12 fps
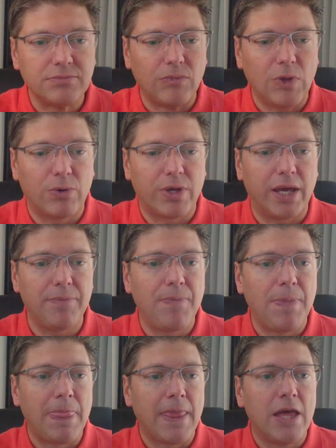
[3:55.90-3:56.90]
Okay,
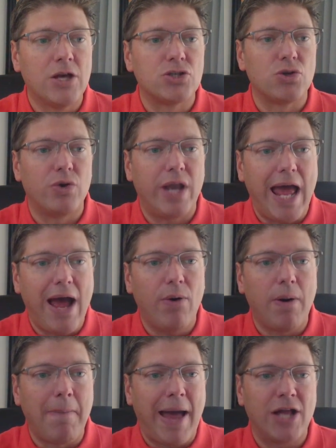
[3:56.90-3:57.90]
so
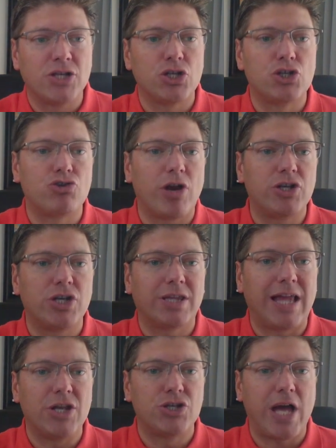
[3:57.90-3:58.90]
now imagine stretching
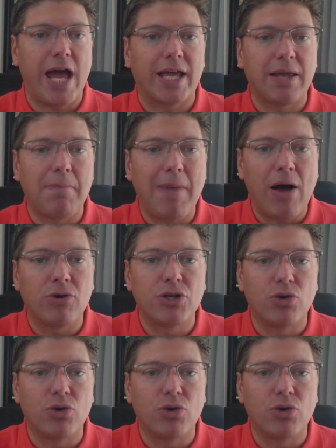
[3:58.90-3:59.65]
that jagged mountain